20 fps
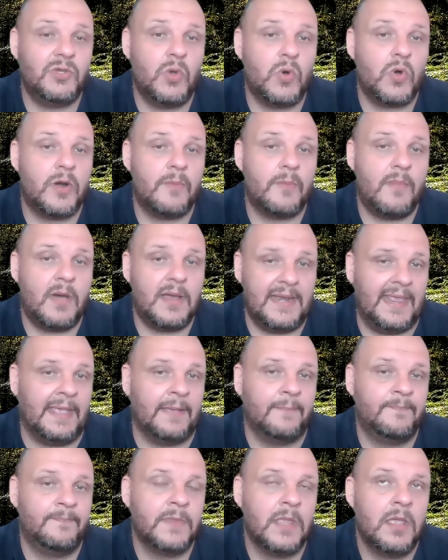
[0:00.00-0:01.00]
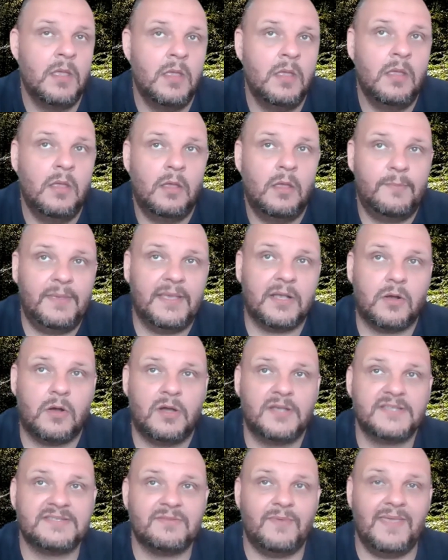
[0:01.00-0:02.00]
your money?
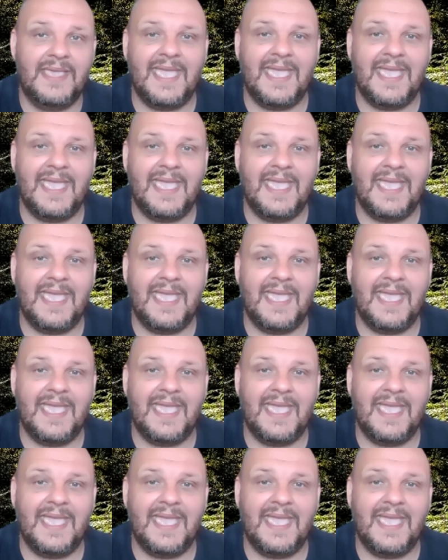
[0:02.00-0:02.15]
Because we